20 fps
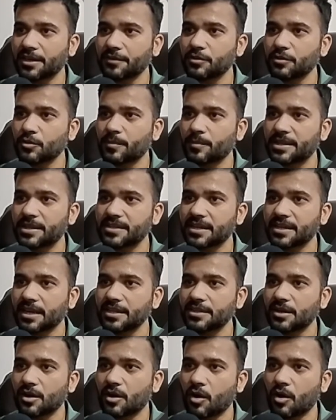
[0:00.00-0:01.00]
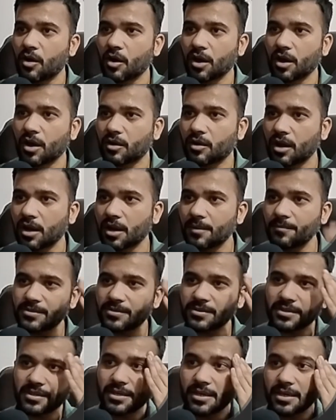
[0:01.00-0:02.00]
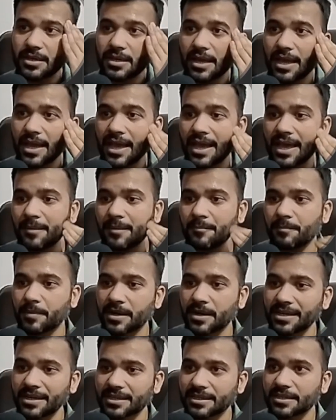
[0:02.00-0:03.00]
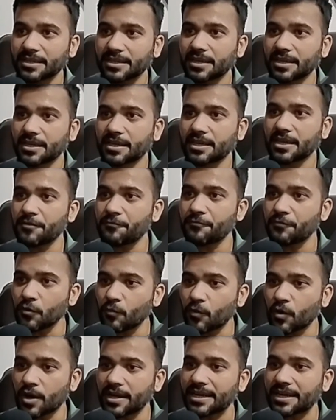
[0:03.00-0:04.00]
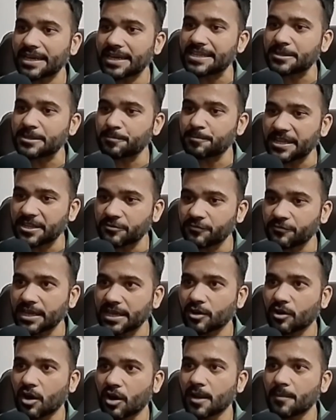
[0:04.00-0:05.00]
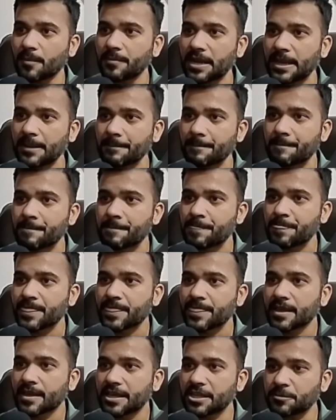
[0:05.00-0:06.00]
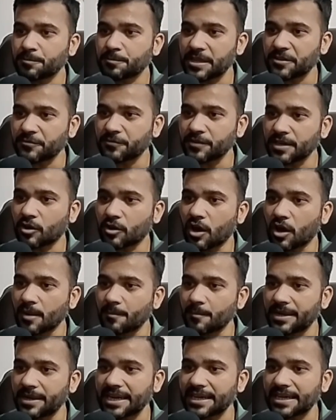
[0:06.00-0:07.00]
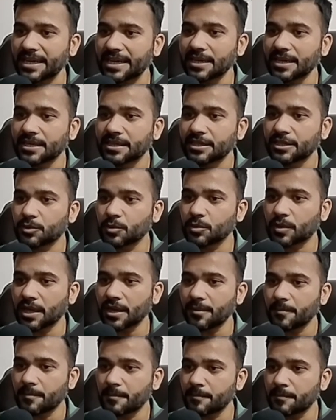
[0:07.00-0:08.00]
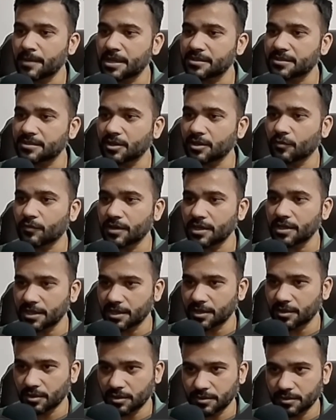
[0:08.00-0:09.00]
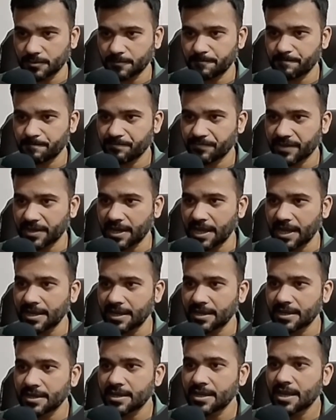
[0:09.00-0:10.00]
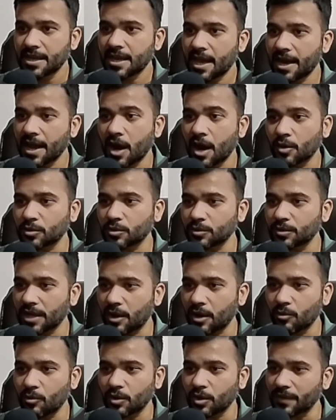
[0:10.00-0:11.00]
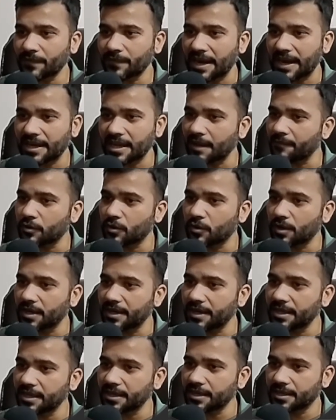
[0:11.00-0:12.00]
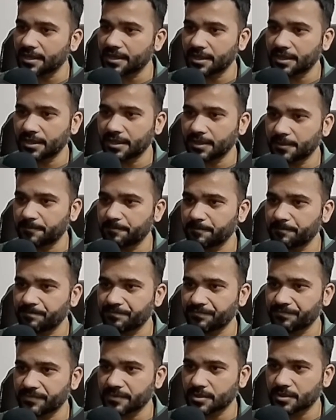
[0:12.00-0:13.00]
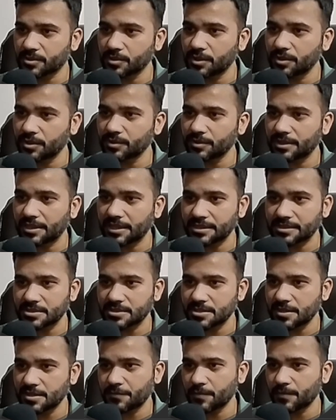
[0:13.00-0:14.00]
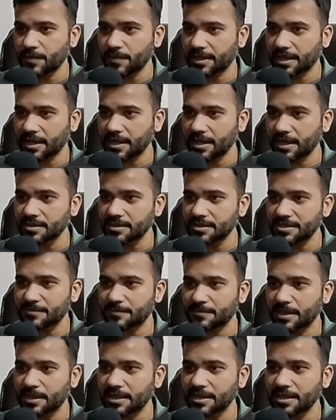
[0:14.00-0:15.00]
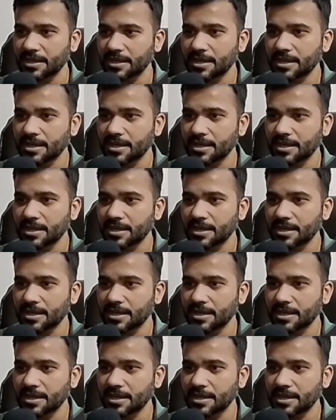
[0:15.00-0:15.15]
basically the all columns, and but if you want a specific column name, specific column data, you can mention over here also, right? And how to download that I've already told you. Like if you will click on this button,